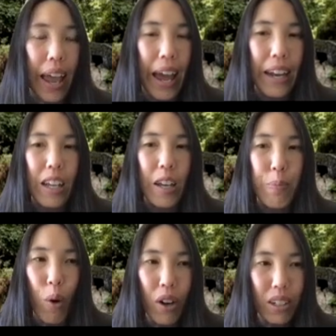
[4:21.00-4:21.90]
And
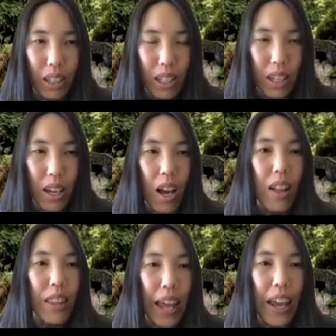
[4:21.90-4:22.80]
importantly,
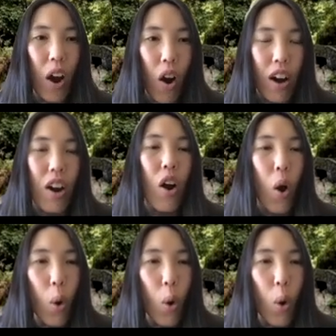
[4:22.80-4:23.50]
they are